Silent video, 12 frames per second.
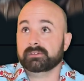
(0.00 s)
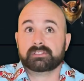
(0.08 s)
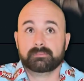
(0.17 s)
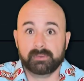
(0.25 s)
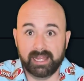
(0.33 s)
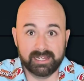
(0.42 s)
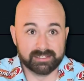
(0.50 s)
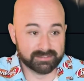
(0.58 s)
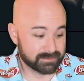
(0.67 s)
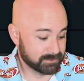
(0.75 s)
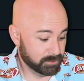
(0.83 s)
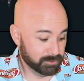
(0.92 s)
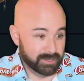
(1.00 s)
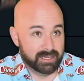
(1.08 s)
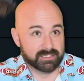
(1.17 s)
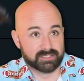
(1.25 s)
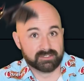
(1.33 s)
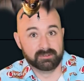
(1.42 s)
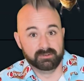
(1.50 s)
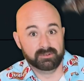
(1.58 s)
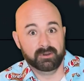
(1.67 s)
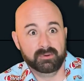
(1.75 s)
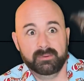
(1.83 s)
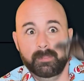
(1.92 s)
it's a bat. Oh gosh, oh
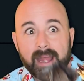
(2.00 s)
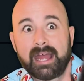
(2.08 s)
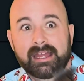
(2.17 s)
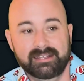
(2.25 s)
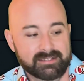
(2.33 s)
no, a bat.